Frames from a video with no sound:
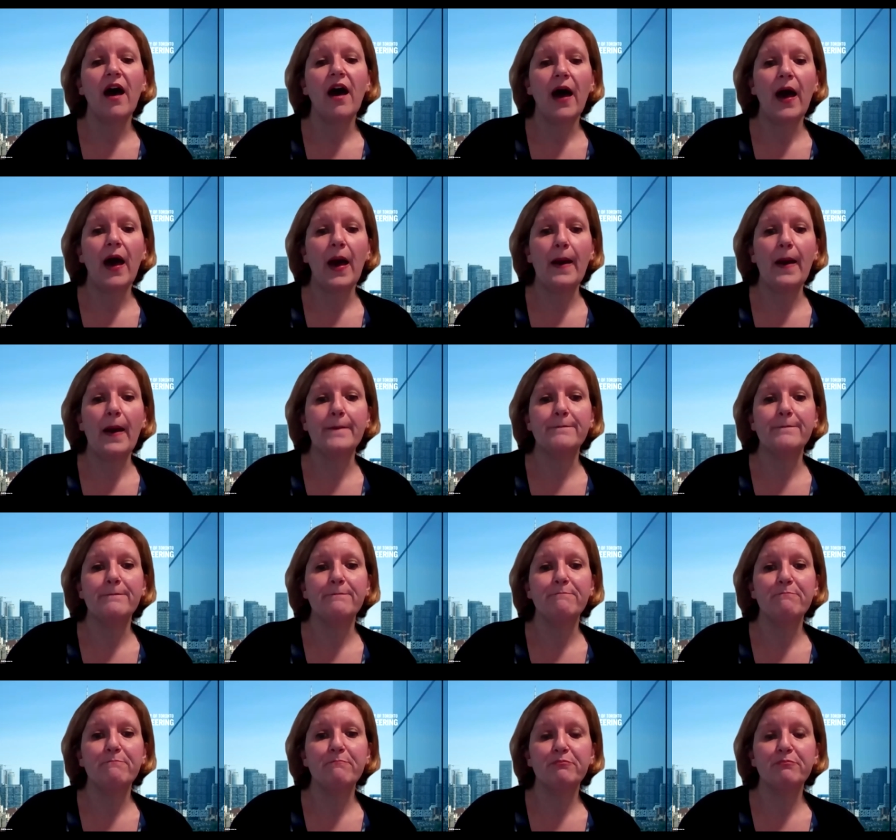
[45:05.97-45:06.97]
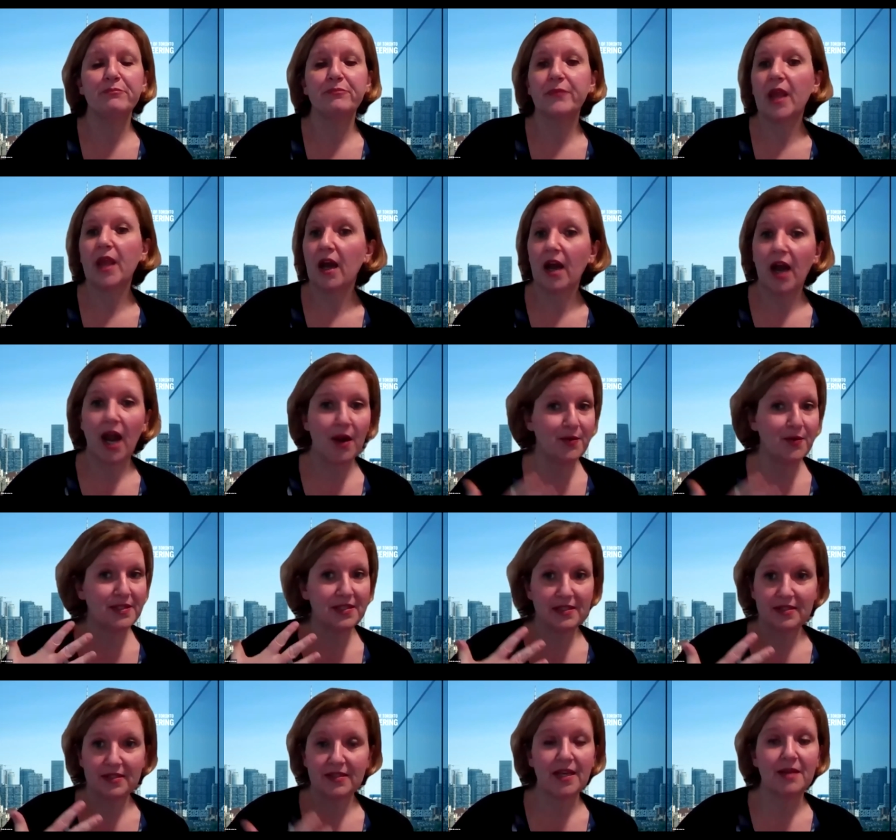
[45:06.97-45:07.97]
I would
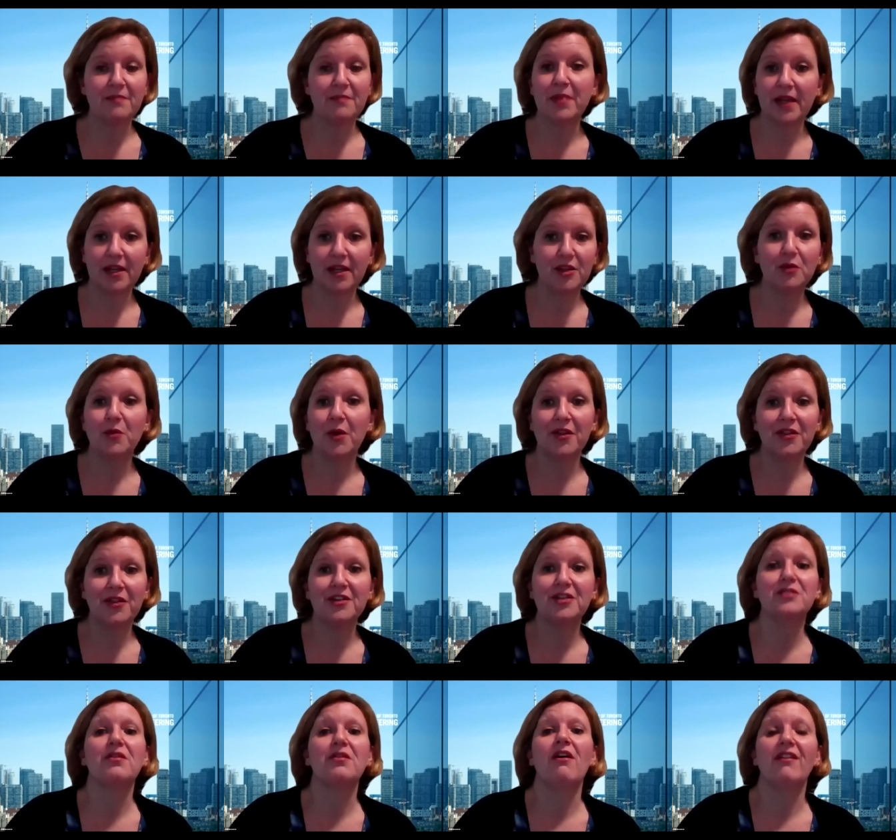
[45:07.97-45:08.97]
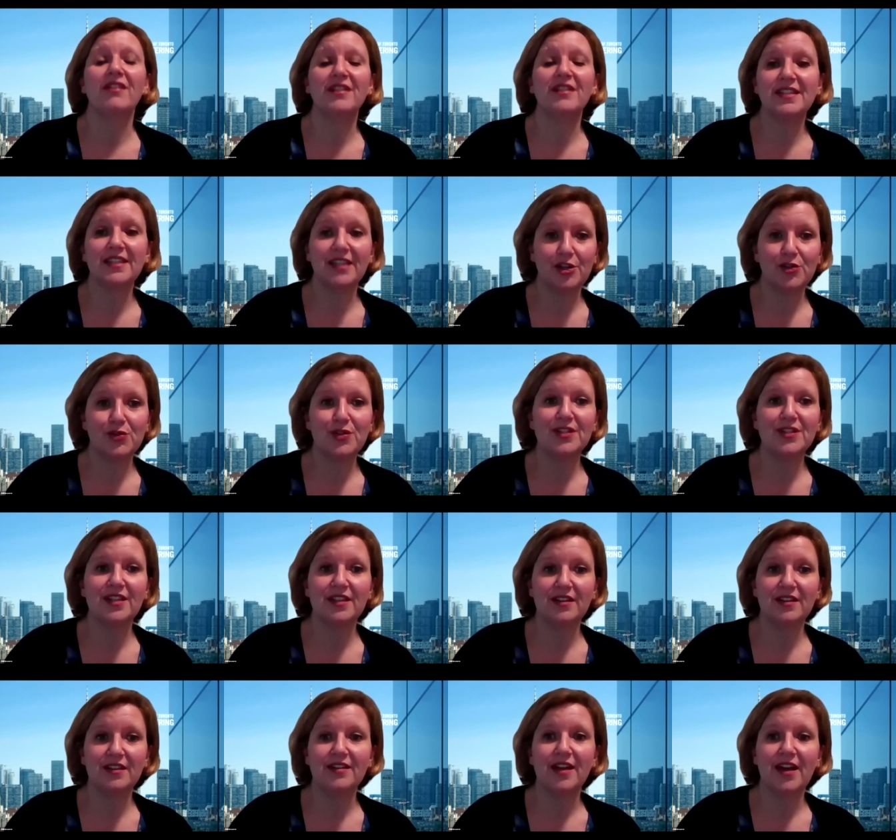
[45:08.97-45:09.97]
say pick the one that you're honestly interested
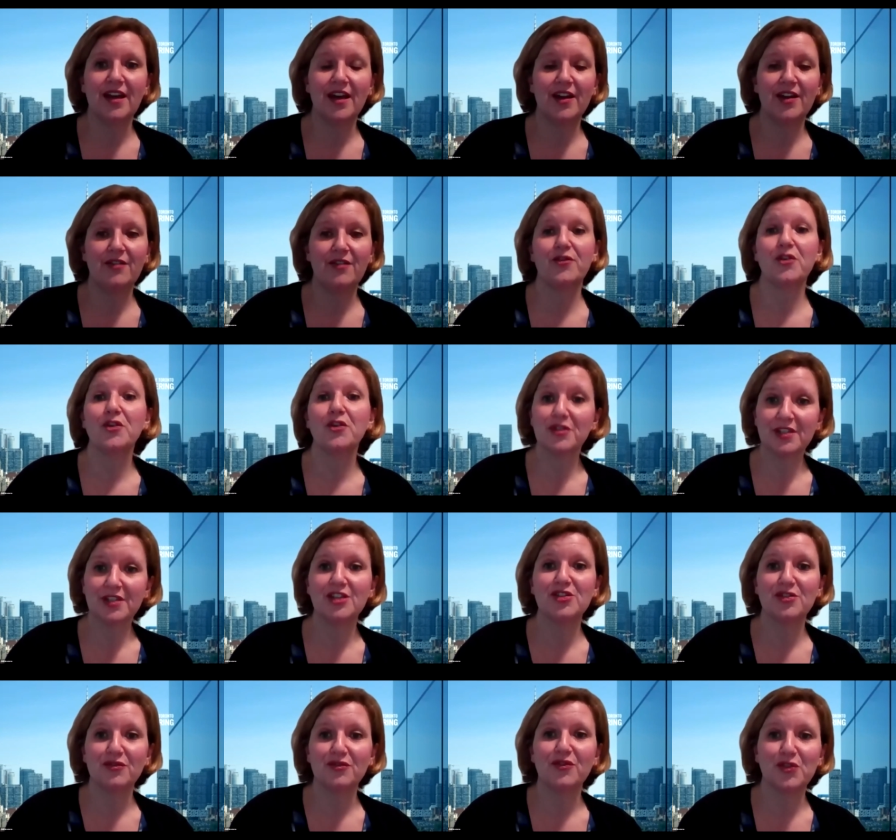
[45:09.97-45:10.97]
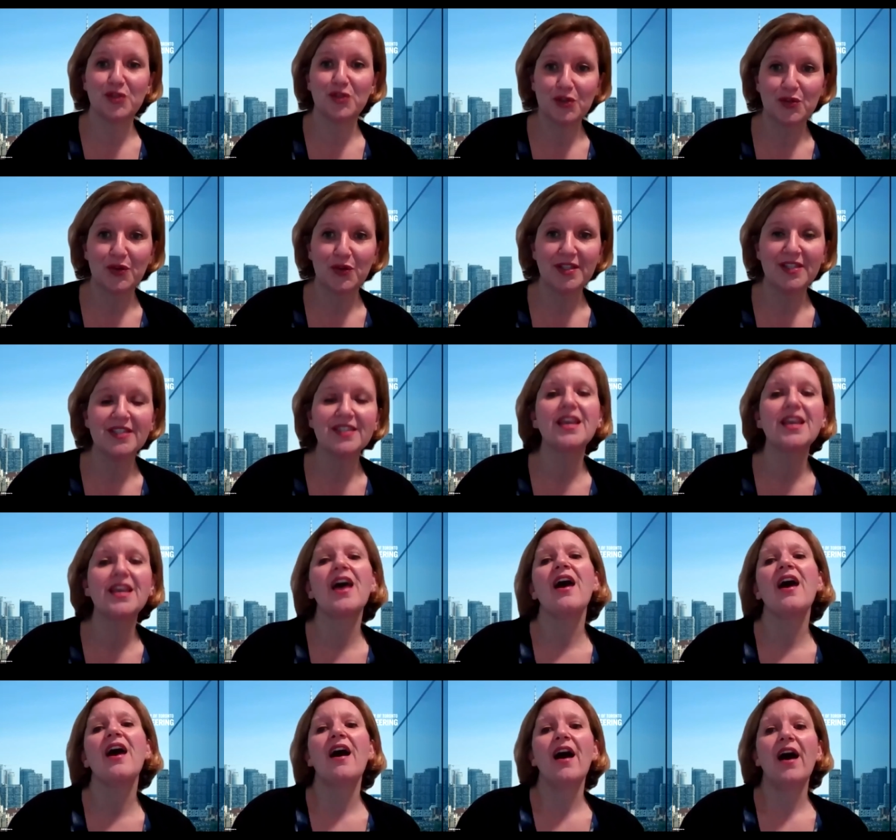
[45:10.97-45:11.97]
in first as your first choice.
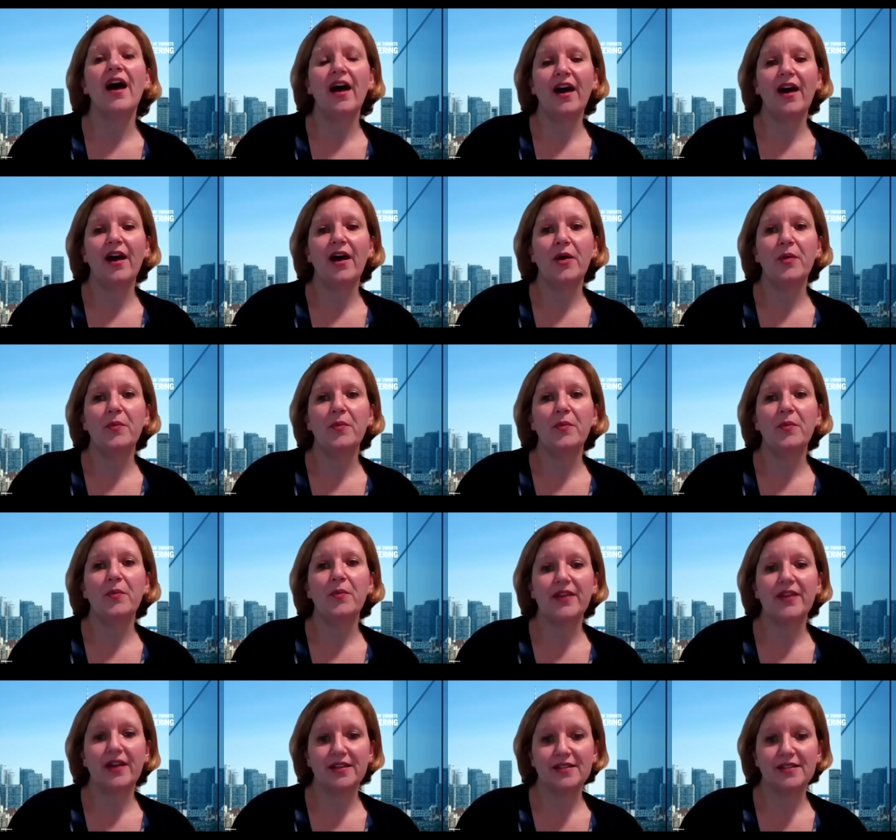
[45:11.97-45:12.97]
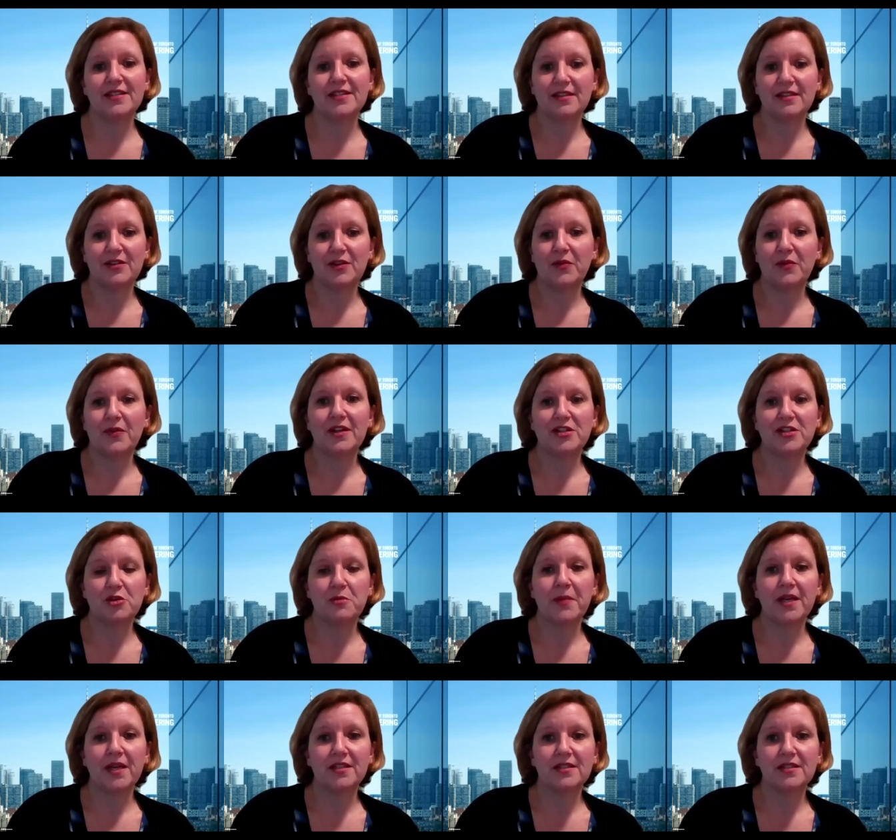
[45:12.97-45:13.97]
And that's your
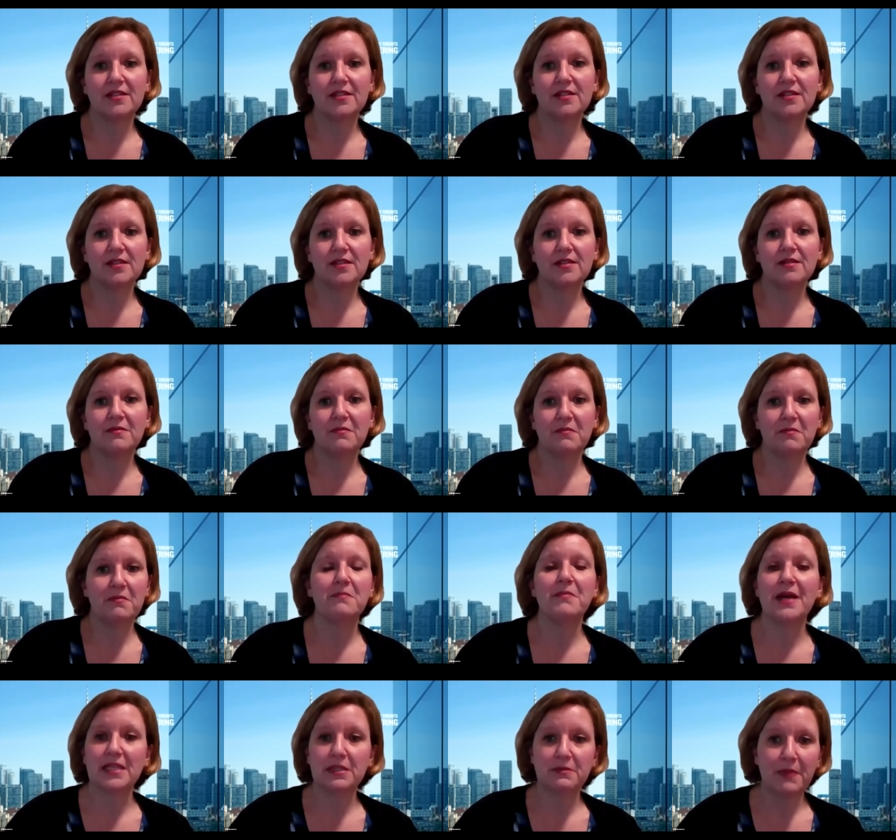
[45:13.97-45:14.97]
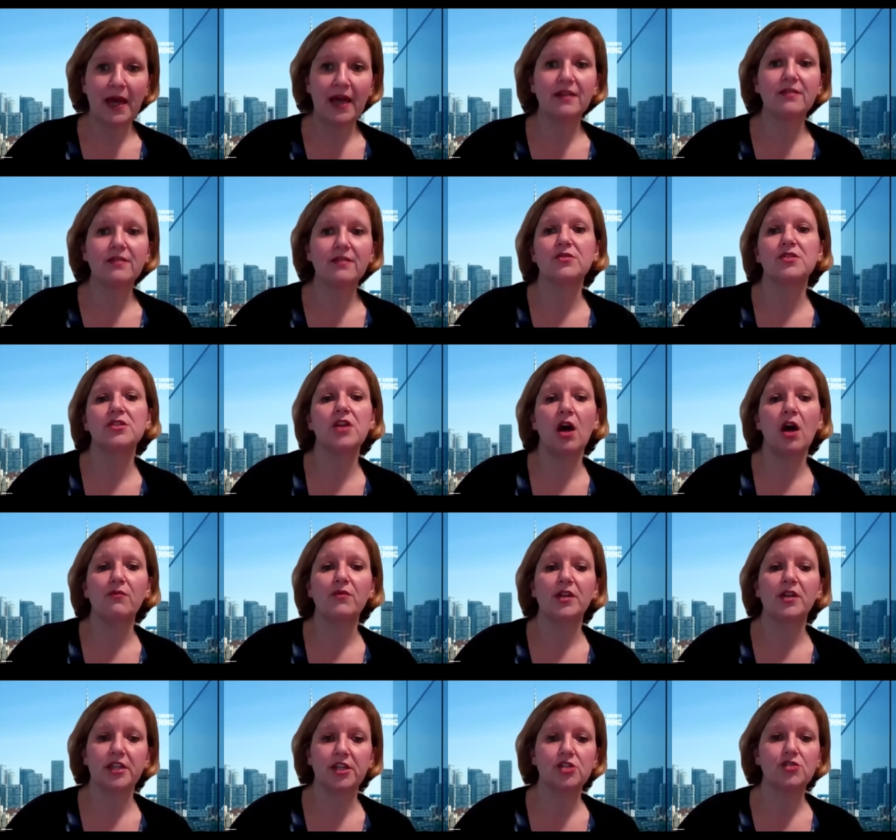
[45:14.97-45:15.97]
best bet. There's not
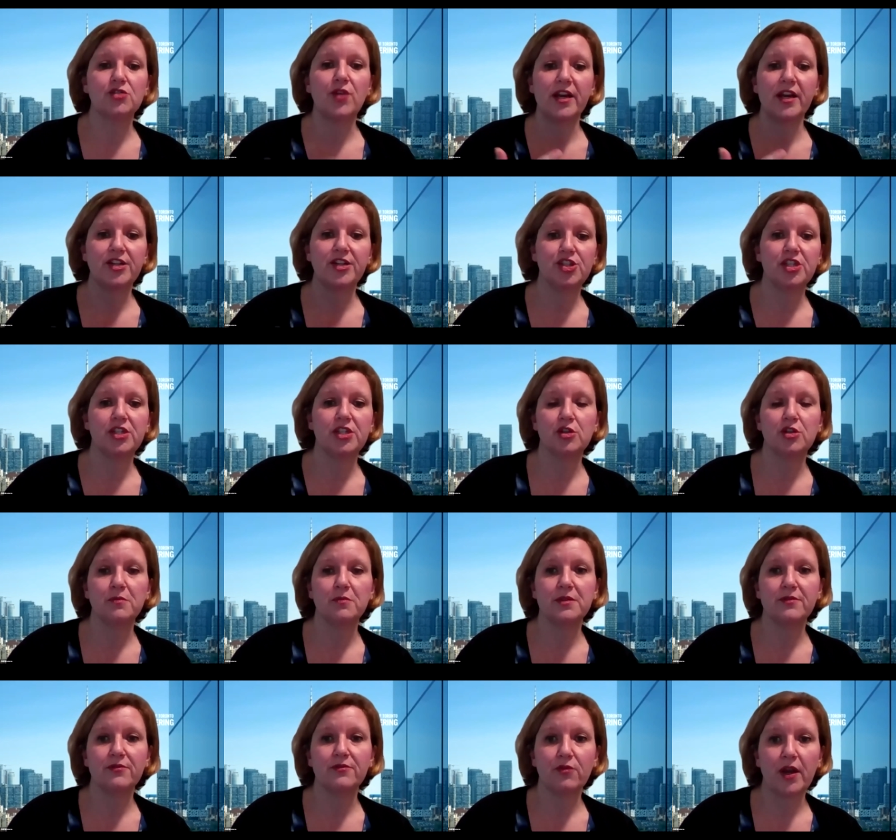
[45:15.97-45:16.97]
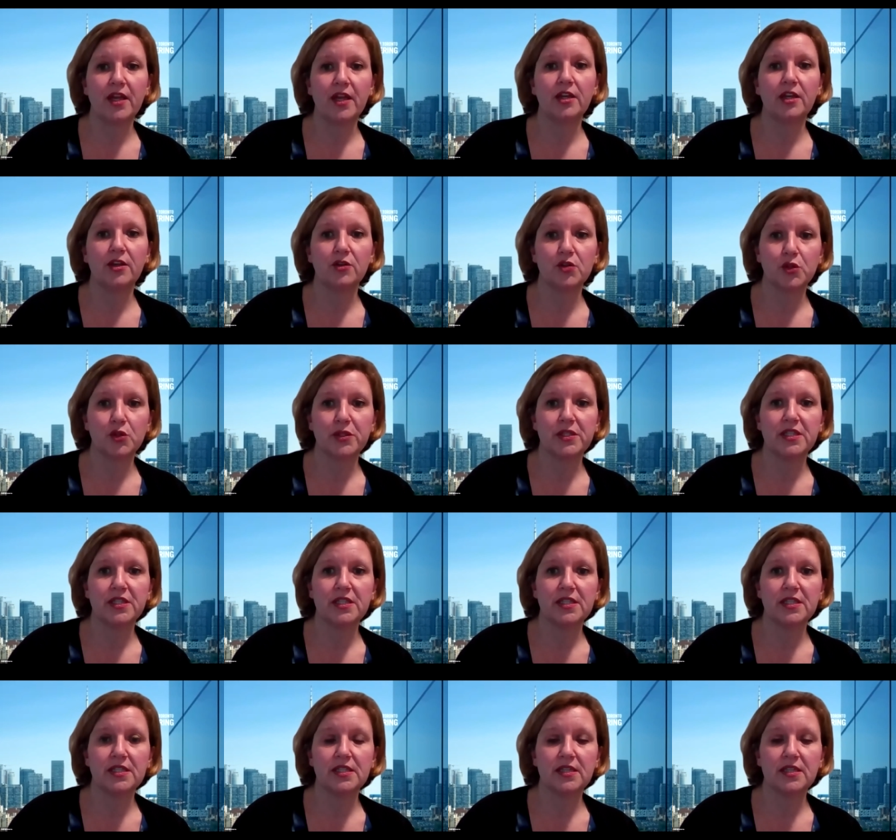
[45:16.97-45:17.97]
really a strategy in terms of ranking your
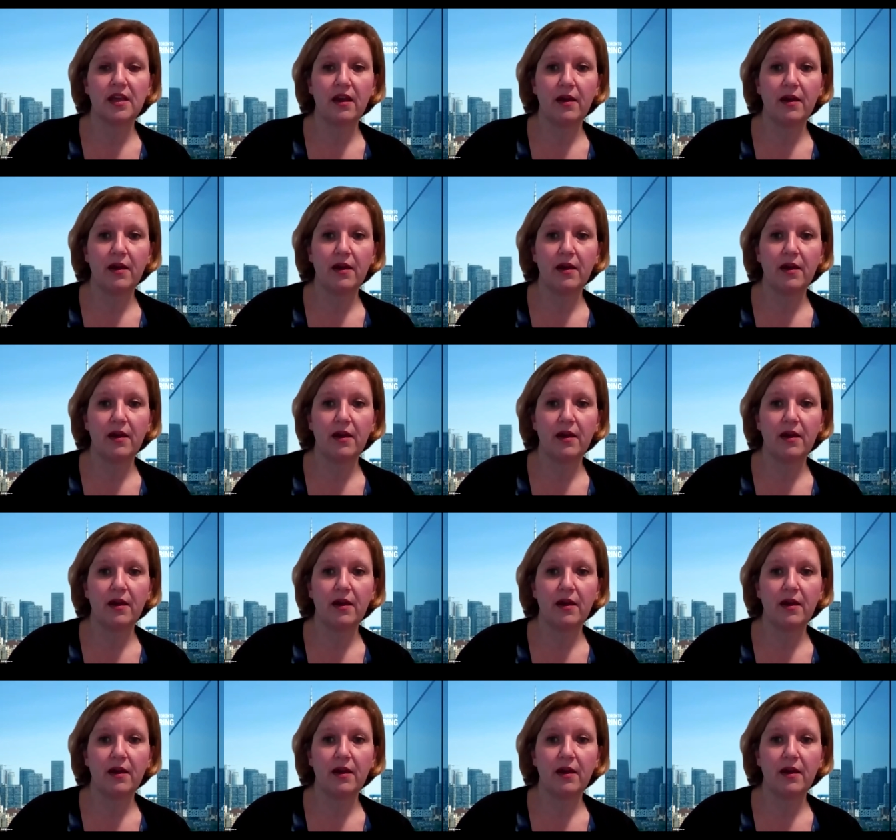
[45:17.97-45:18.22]
choices